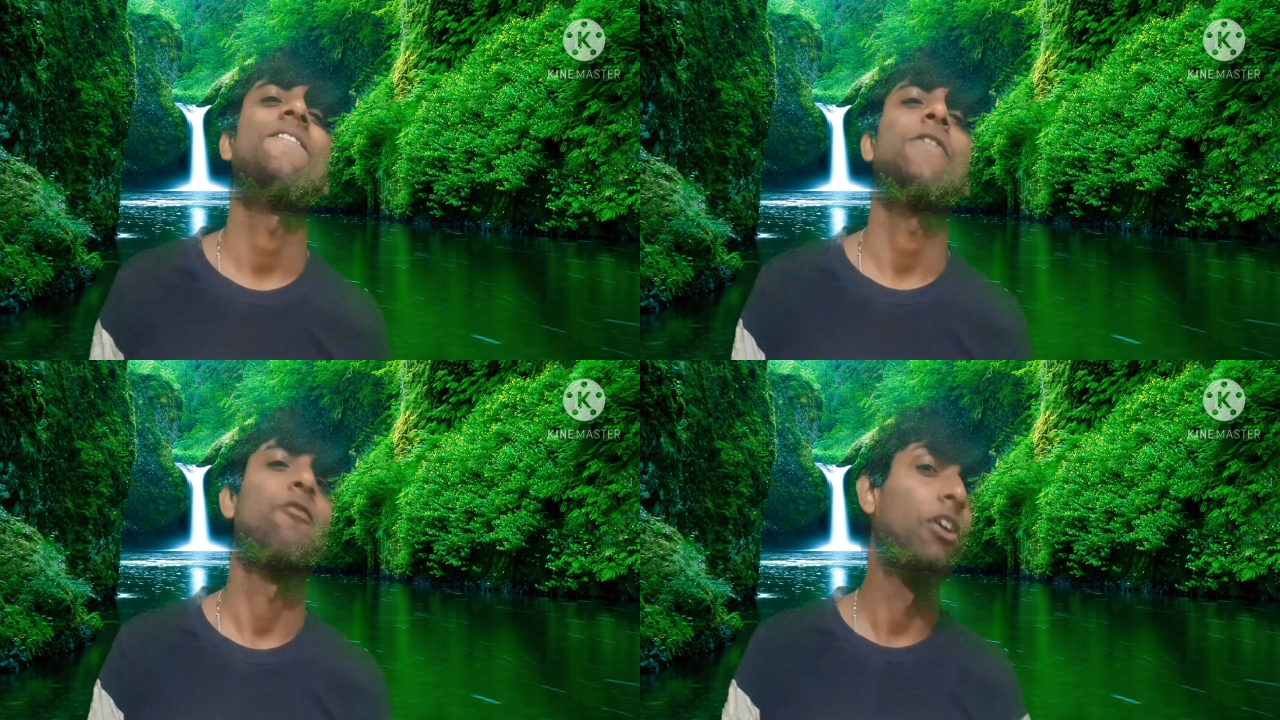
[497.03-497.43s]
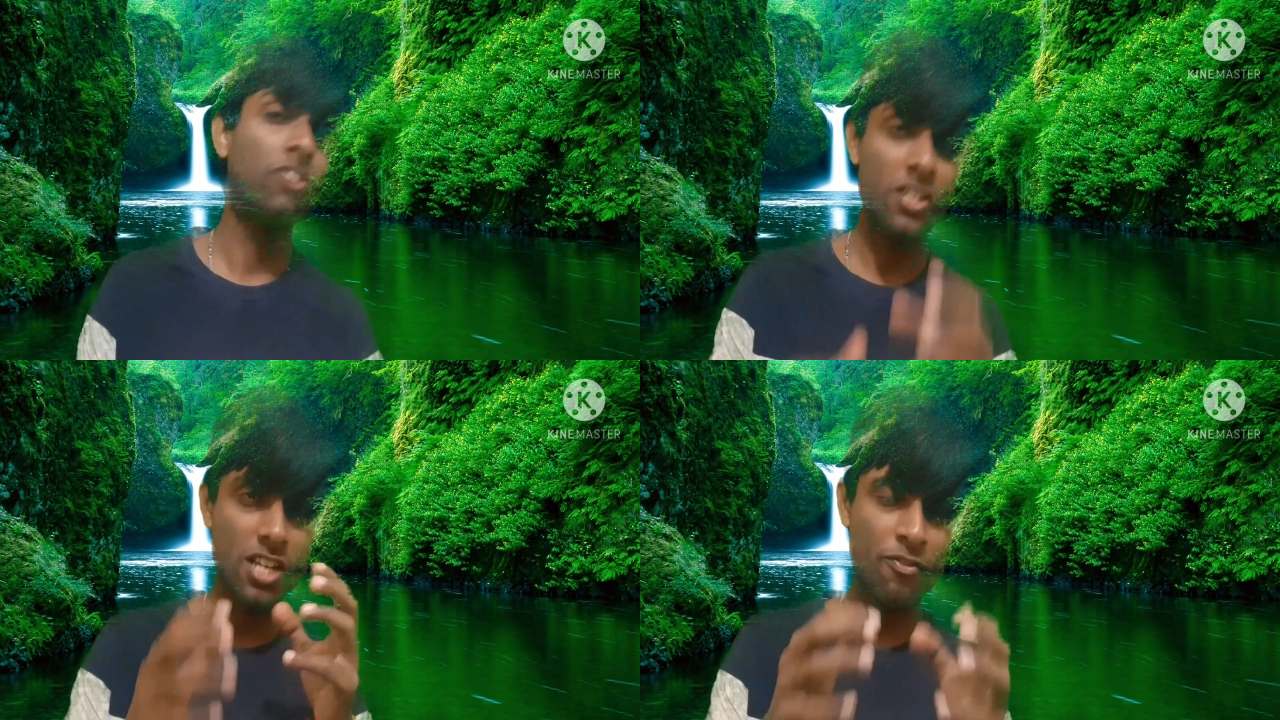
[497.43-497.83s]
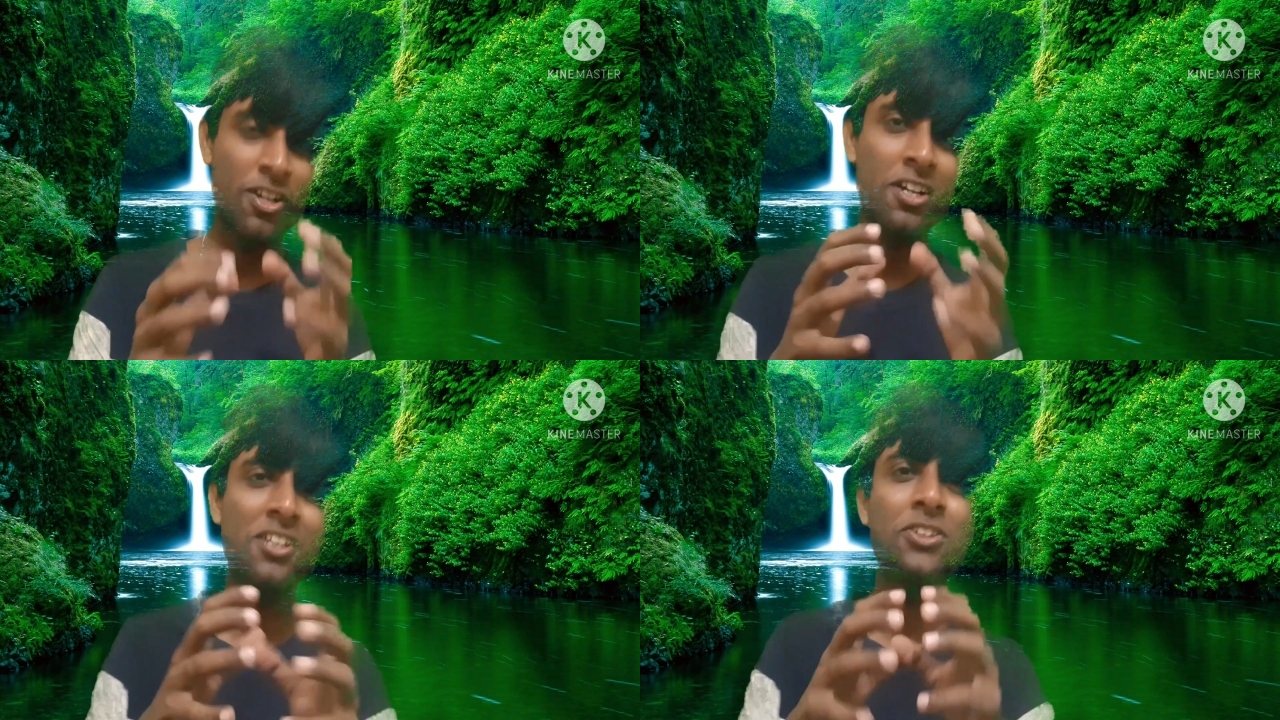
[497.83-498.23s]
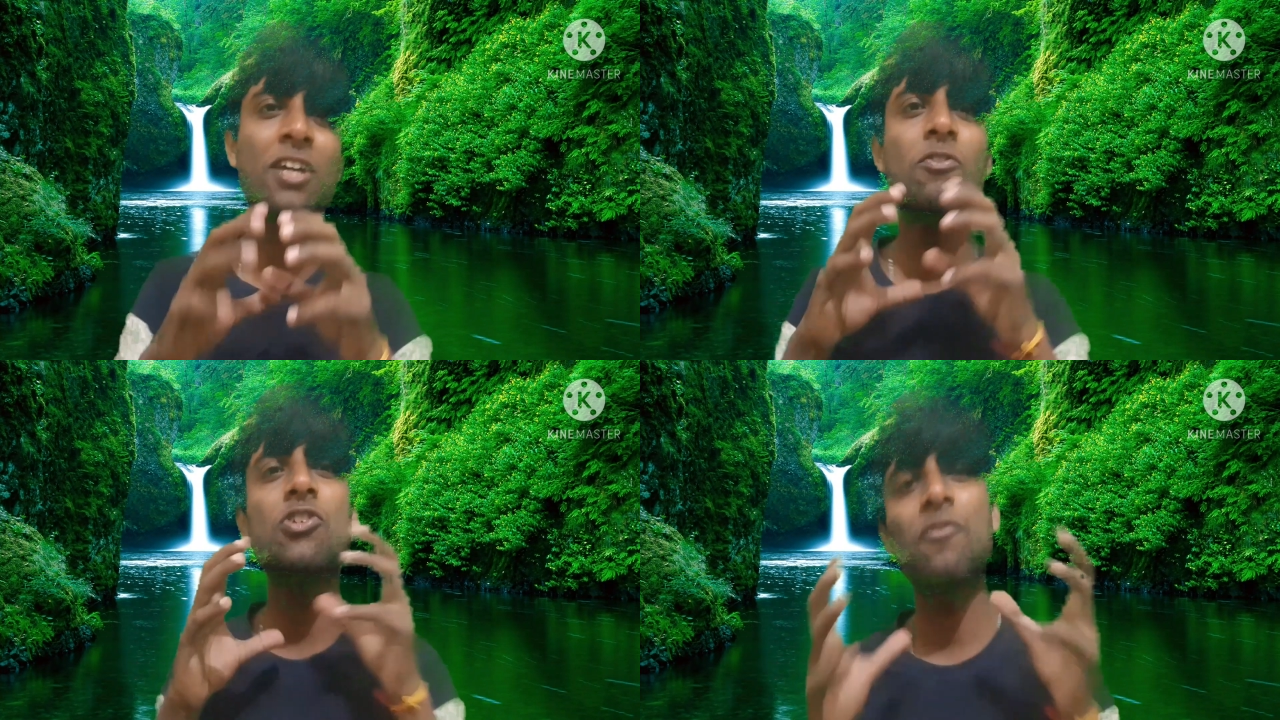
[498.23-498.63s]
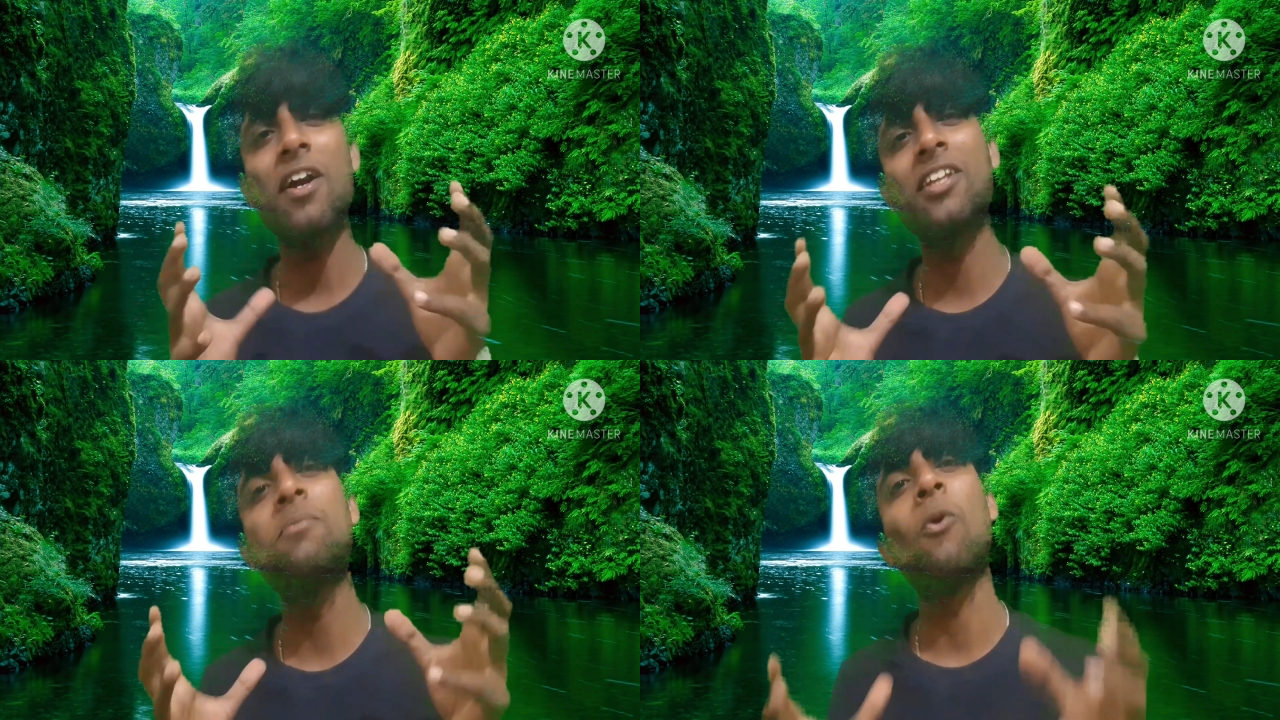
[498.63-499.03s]
Friction is definitely the thing which
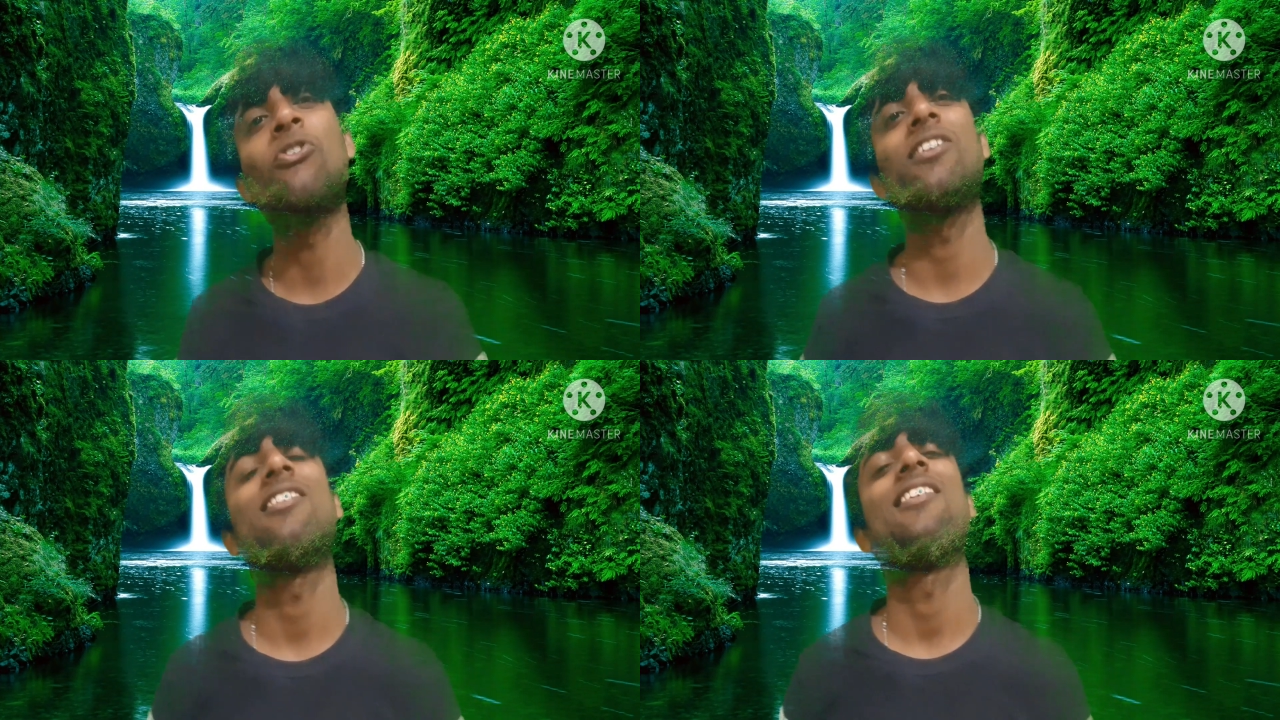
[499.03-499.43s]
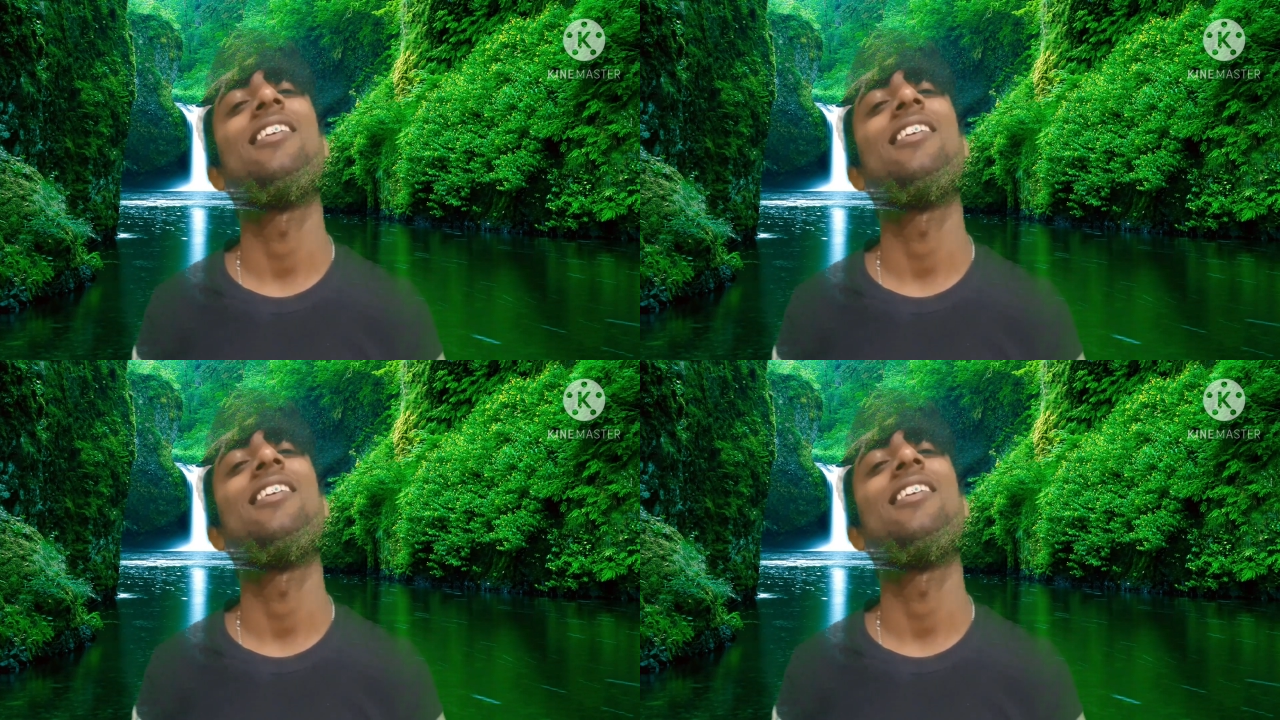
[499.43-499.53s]
affect the motion.